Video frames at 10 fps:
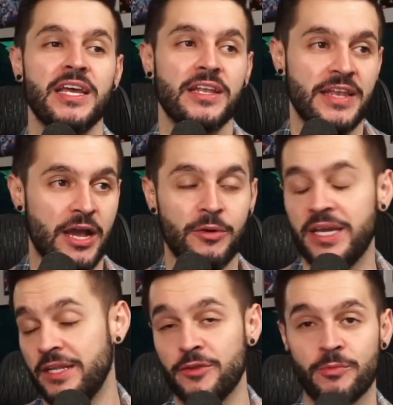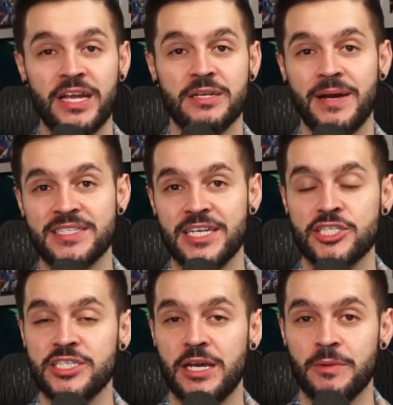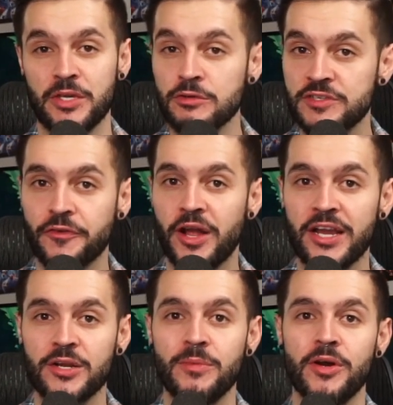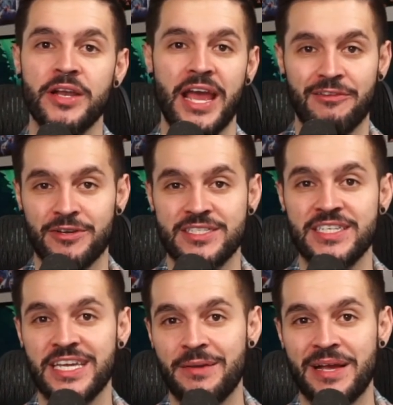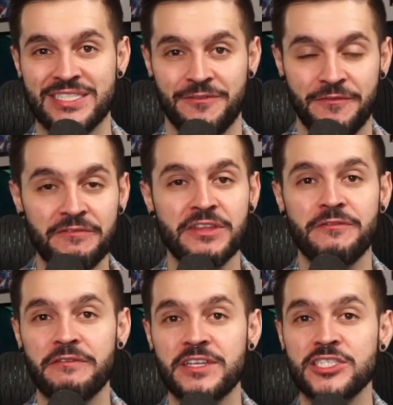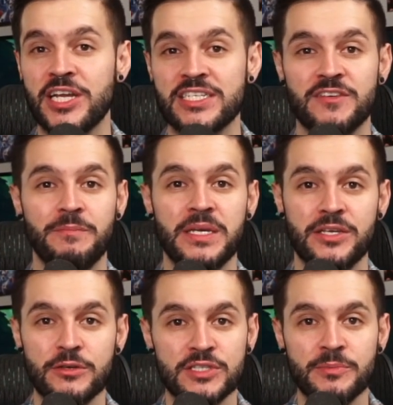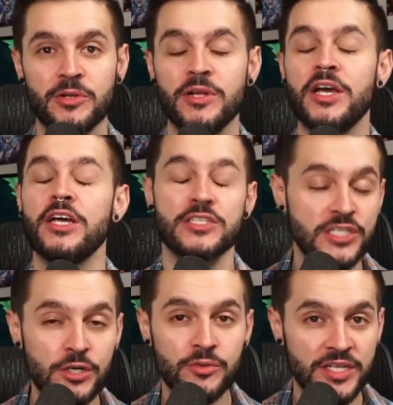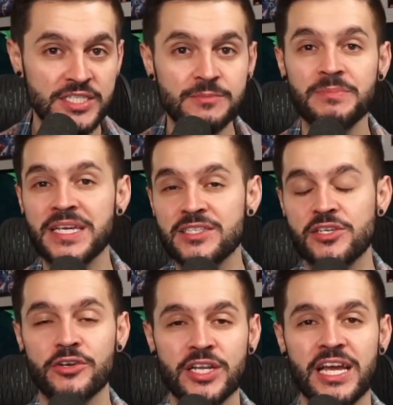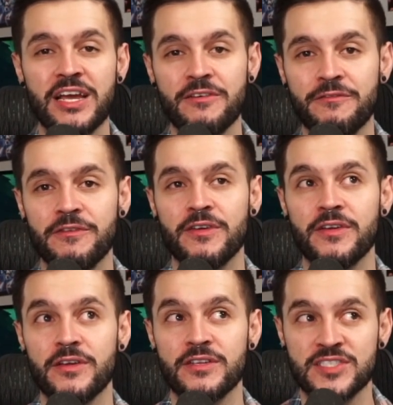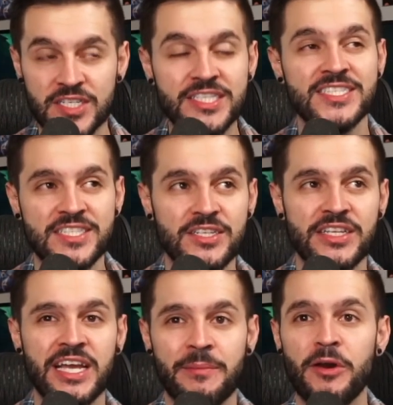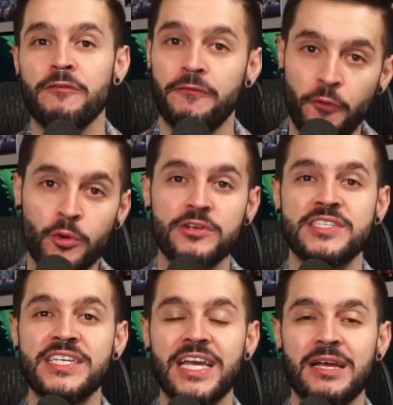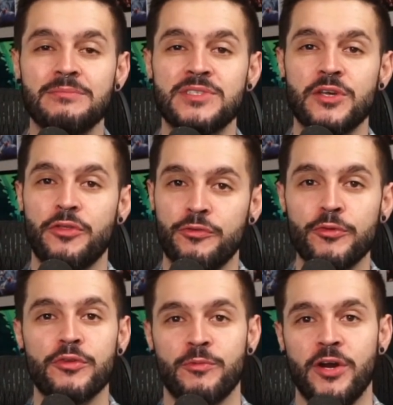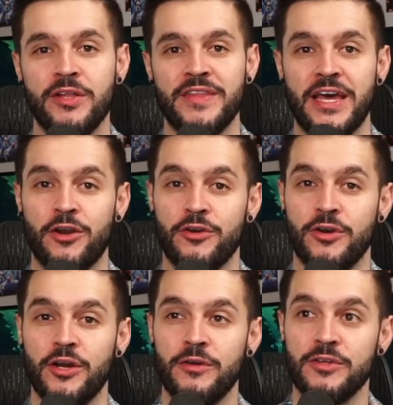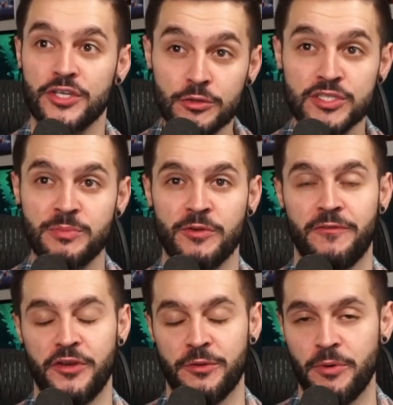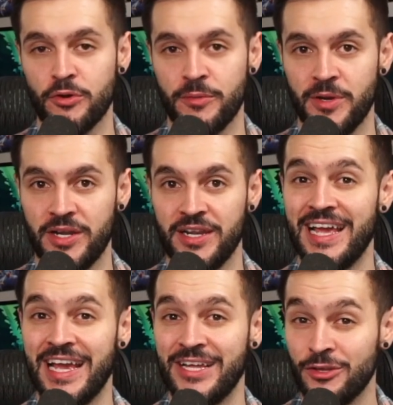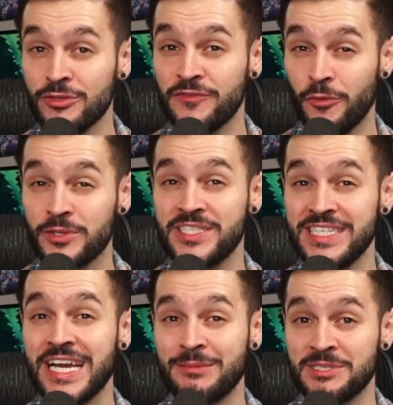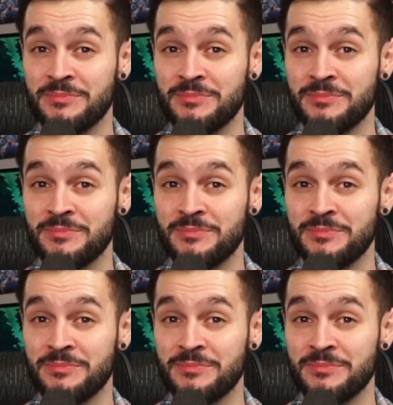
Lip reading: Now, in the randomization that we use for IronMON, every TM has a 50-50 chance of being usable, so this means you're going to have, statistically, about 4 TMs through the run that are usable for your Pokemon. And those 4 TMs